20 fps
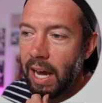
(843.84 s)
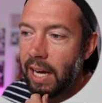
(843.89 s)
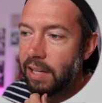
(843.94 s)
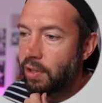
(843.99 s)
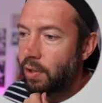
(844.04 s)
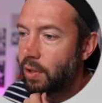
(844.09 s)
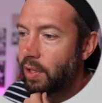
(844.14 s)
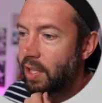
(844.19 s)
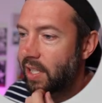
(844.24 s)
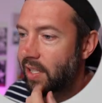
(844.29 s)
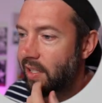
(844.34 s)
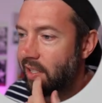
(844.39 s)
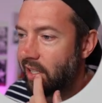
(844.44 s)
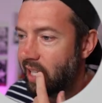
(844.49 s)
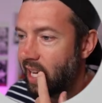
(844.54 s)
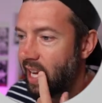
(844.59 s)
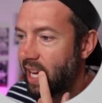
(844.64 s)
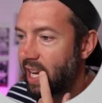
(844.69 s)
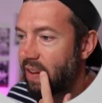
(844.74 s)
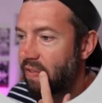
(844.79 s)
as you can
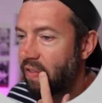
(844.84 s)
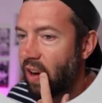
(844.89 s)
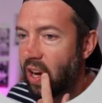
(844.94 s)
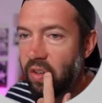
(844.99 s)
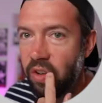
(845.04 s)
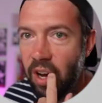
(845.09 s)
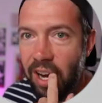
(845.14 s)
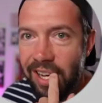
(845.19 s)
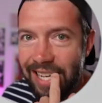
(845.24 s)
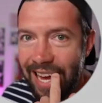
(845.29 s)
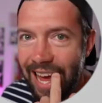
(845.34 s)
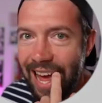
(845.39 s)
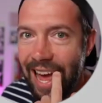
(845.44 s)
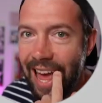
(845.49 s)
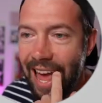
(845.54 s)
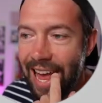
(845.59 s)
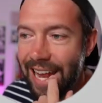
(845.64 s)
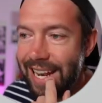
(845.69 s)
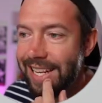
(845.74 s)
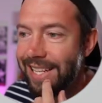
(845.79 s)
see, if I tried to
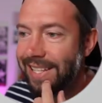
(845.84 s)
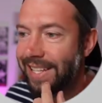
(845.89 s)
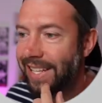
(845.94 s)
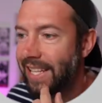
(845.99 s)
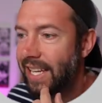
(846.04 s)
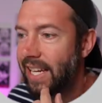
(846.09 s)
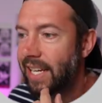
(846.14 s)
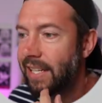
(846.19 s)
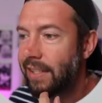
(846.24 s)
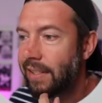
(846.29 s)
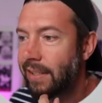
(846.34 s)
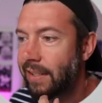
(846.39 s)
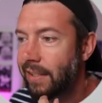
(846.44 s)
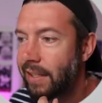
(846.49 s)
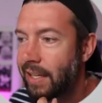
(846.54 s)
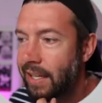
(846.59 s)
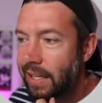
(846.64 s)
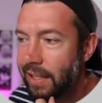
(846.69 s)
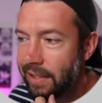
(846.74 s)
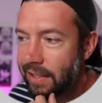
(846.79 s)
enter
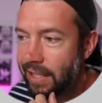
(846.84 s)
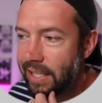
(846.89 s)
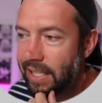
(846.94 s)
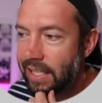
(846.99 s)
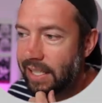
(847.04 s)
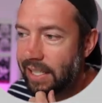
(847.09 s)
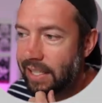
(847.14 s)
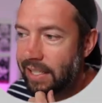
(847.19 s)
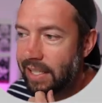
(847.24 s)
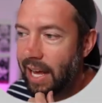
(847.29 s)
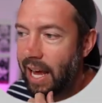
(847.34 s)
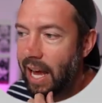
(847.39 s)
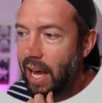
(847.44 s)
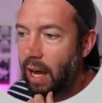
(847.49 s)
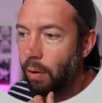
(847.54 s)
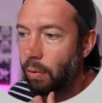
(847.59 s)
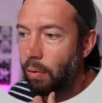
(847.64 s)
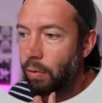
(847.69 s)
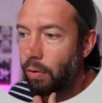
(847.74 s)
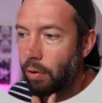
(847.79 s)
this, this is
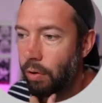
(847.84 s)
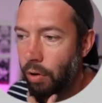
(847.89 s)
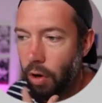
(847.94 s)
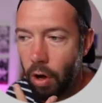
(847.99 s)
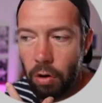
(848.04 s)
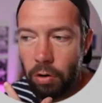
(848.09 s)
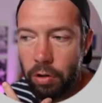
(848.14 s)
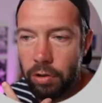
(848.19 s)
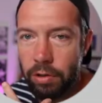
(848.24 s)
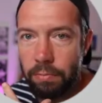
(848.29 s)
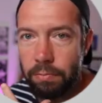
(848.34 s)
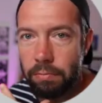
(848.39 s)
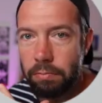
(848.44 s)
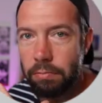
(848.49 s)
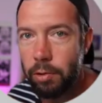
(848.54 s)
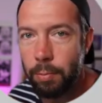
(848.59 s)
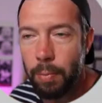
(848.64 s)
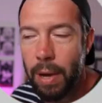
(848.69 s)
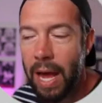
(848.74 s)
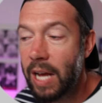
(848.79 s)
now locked.
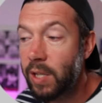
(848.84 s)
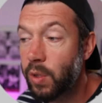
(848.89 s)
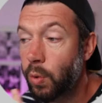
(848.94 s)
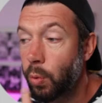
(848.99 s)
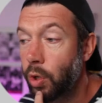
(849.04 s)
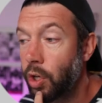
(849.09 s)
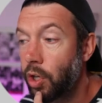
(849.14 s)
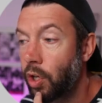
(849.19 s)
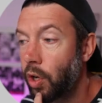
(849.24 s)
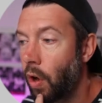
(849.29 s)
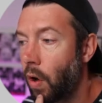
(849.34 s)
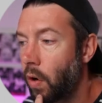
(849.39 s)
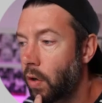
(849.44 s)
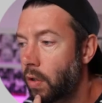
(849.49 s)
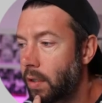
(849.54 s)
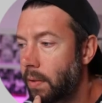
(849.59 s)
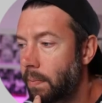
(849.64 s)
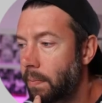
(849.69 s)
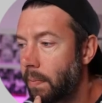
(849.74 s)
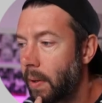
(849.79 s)
It's password
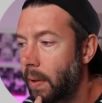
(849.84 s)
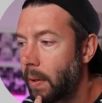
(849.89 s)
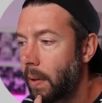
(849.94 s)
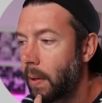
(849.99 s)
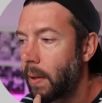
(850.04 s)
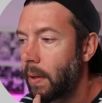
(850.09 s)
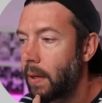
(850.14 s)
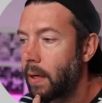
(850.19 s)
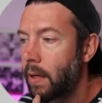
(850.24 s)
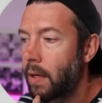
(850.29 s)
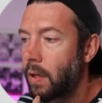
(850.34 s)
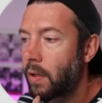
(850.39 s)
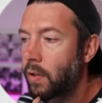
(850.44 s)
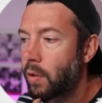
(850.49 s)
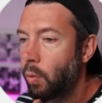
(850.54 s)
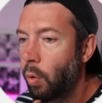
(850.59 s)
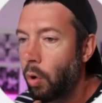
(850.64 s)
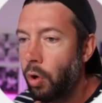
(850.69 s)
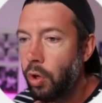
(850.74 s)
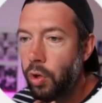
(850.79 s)
locked.
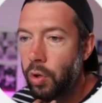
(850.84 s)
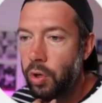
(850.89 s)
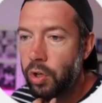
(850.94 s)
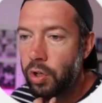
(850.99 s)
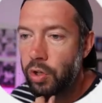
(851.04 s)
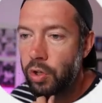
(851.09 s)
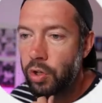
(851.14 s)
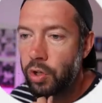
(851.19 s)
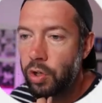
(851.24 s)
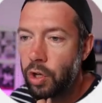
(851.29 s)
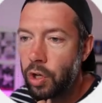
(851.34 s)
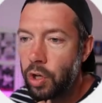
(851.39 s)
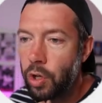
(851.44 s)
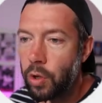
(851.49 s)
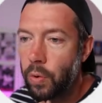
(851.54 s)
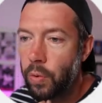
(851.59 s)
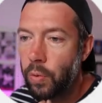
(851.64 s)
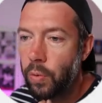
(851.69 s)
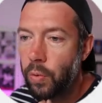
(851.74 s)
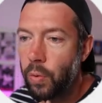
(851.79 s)
So what you can
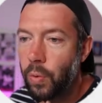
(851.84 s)
do